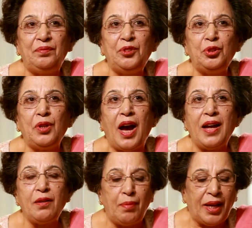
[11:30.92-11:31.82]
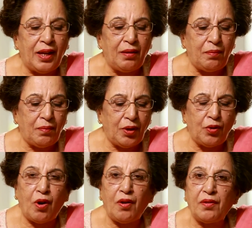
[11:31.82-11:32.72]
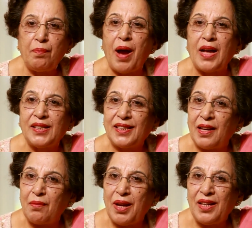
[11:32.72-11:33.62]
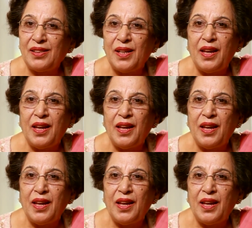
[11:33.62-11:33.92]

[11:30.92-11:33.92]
you can't blame your past karmas.